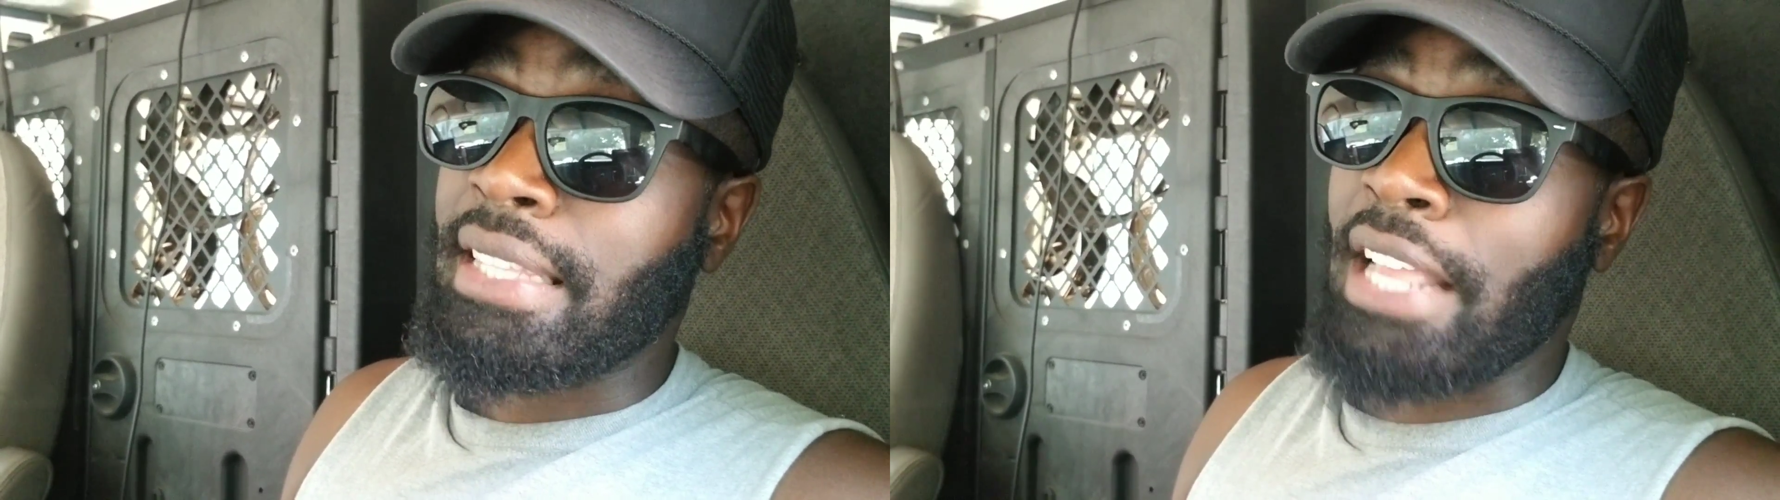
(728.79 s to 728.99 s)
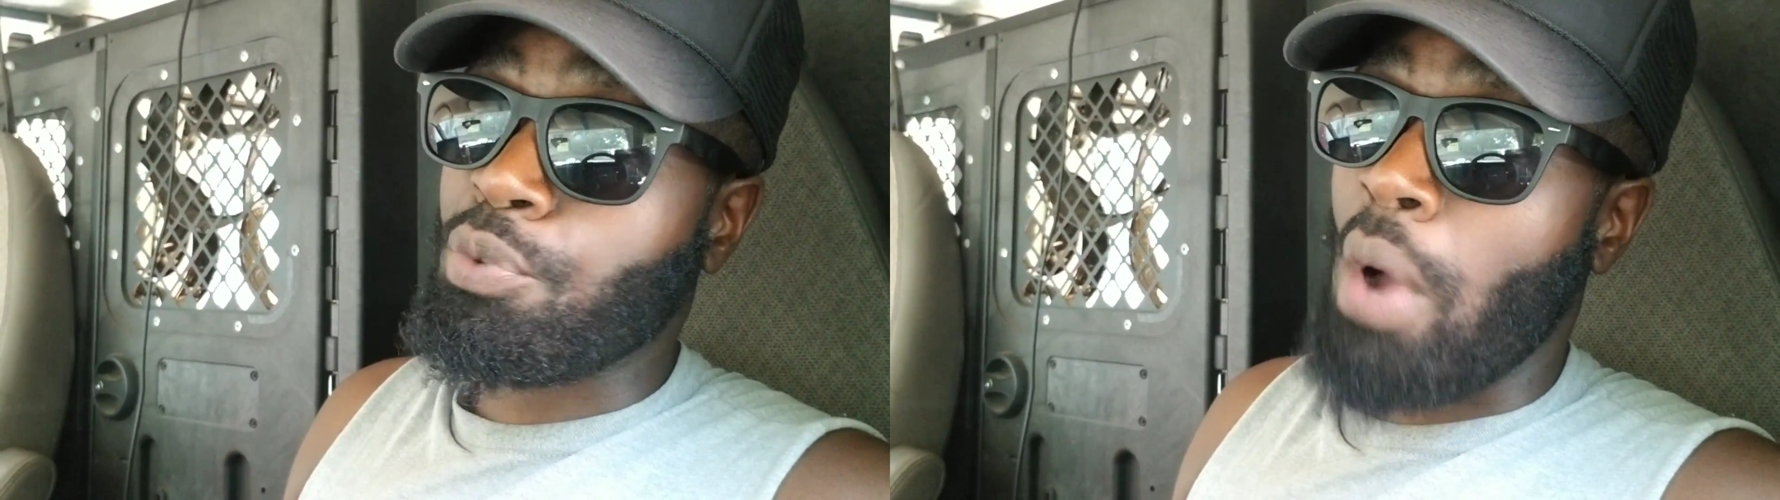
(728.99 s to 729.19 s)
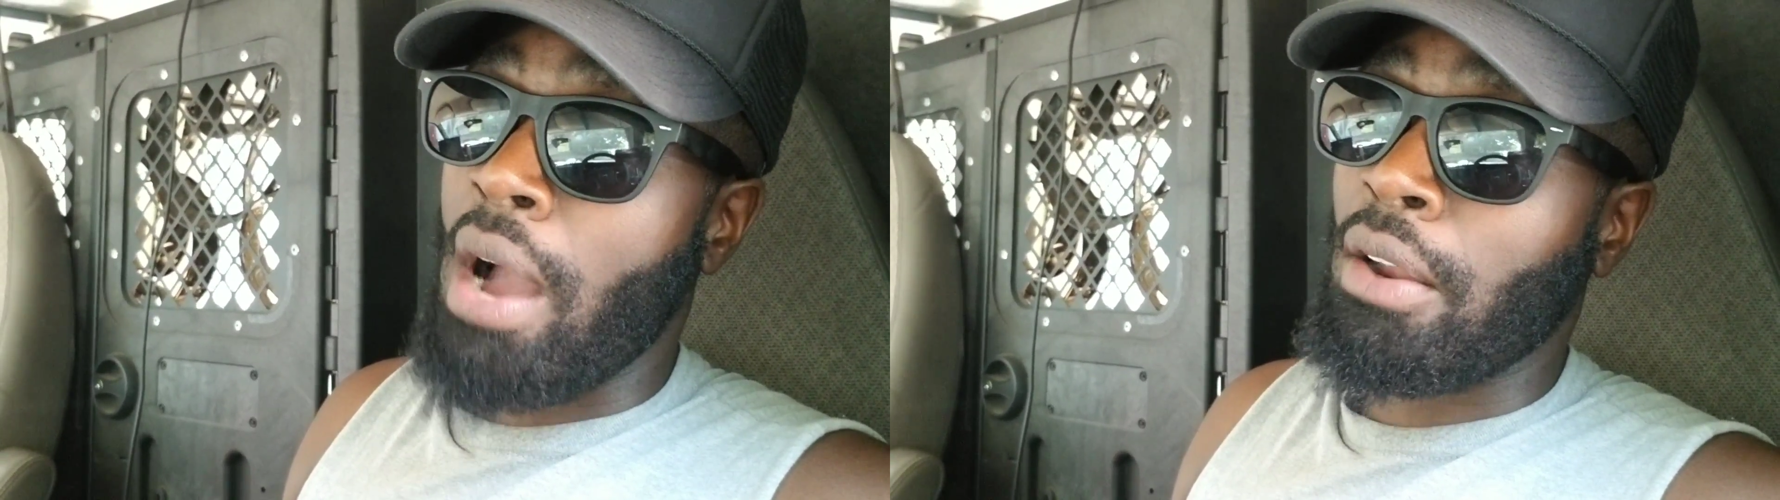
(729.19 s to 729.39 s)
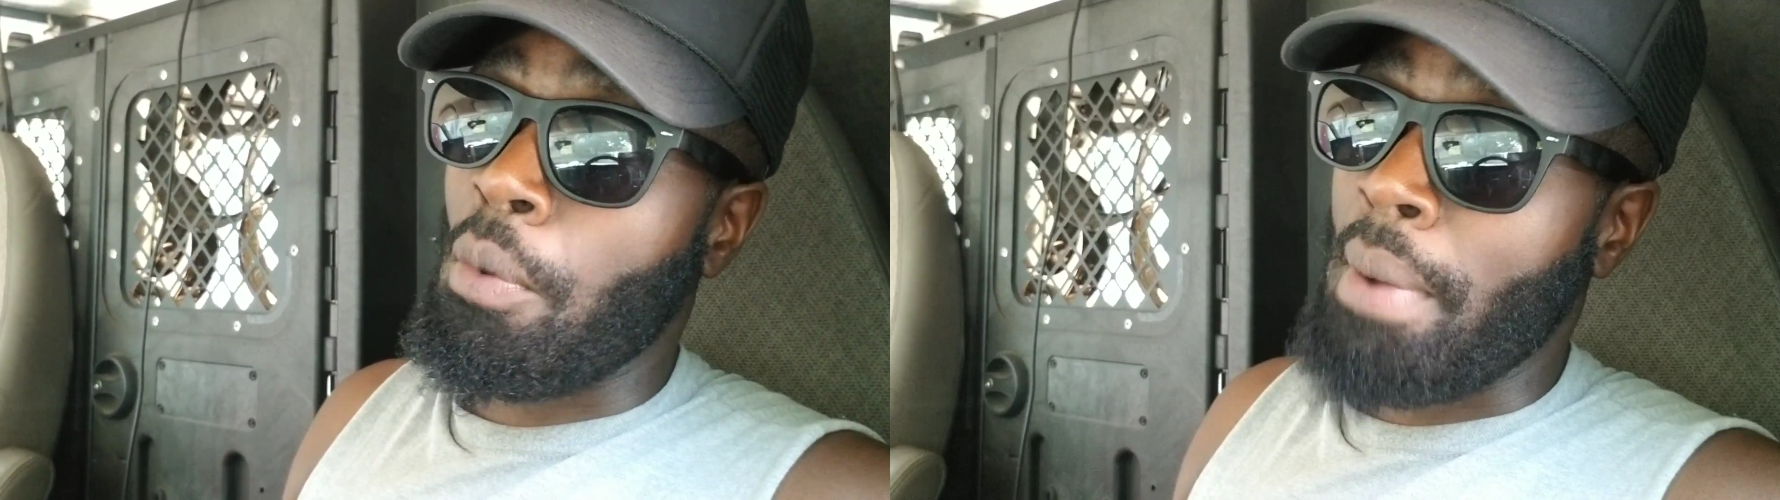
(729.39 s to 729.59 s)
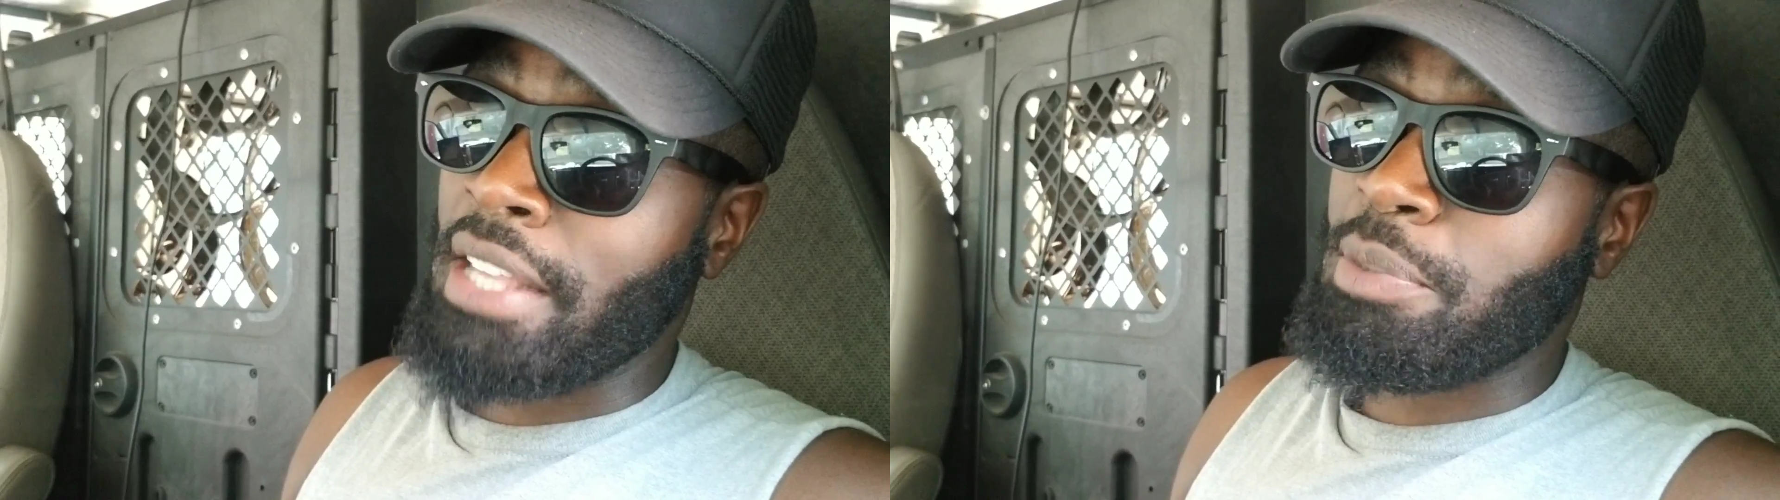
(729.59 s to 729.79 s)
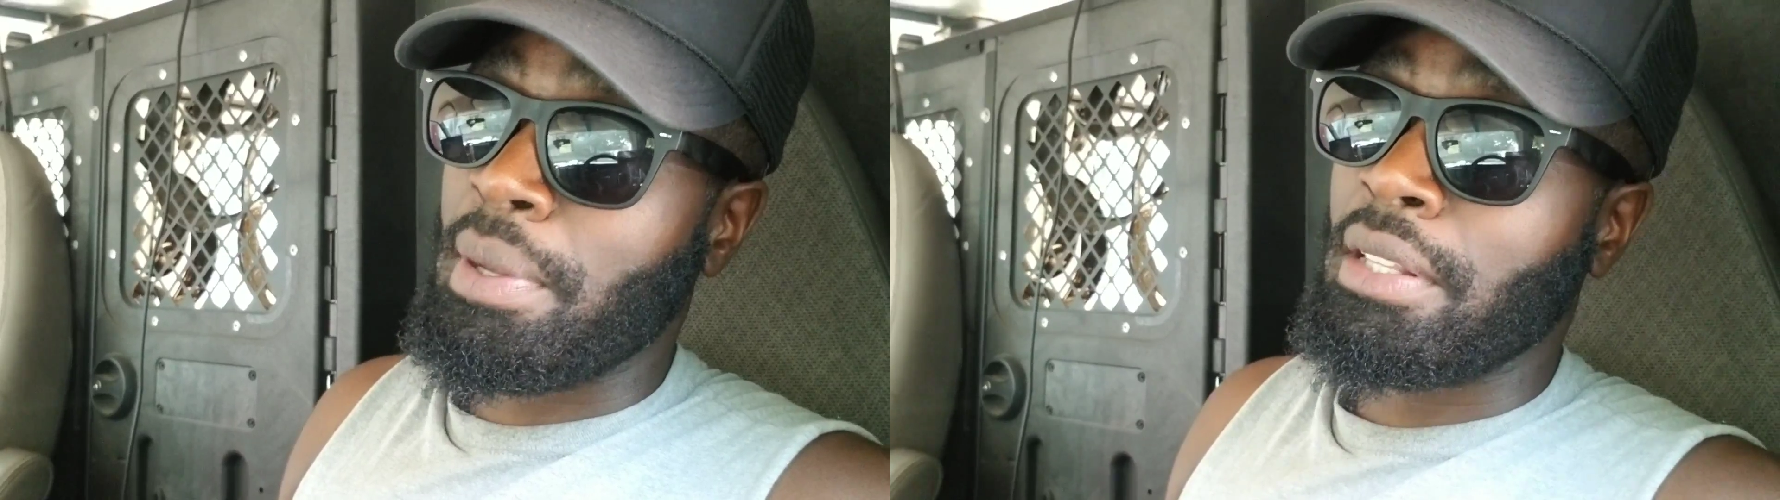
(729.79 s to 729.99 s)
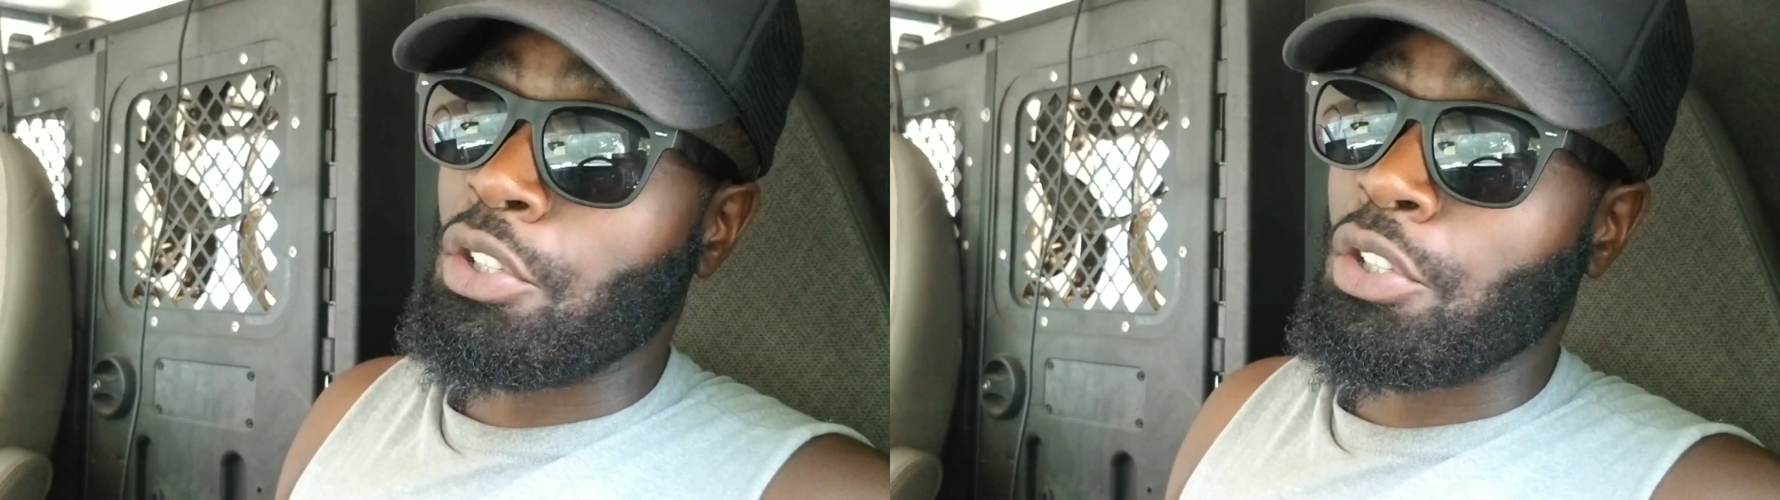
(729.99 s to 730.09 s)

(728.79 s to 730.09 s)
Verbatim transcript: that's why I don't mind spending